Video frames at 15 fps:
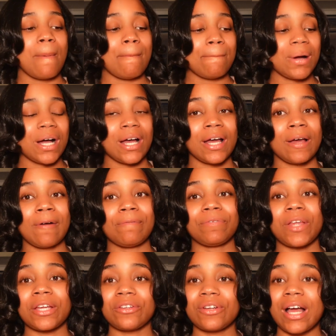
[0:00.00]
But
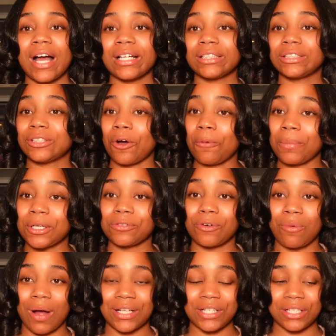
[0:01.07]
thank you guys so much for
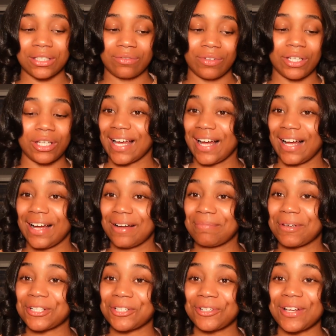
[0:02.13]
watching this video.
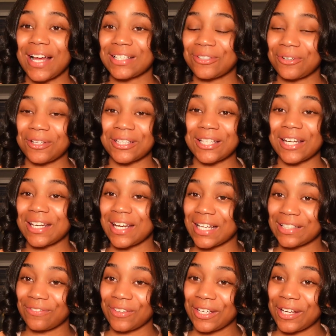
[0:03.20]
Make sure you guys tune into the
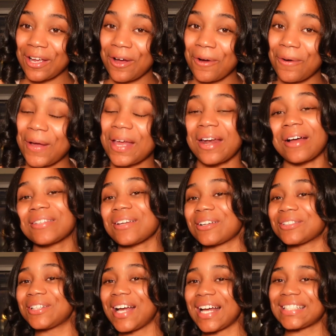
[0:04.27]
next video and I'll talk
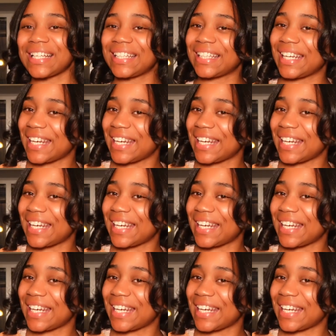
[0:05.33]
to you guys in the